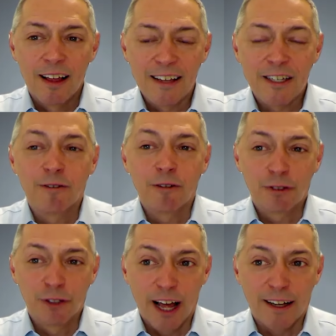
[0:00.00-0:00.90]
as I
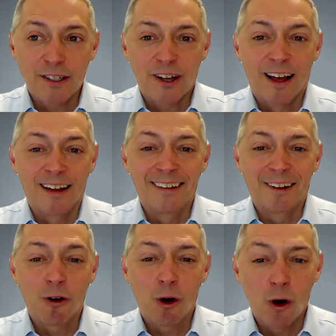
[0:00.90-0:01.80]
reflect on
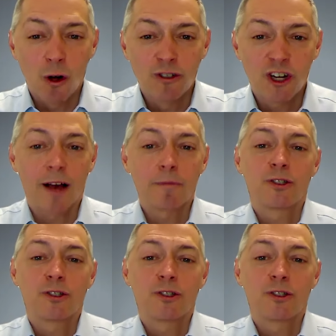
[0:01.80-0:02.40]
the whole job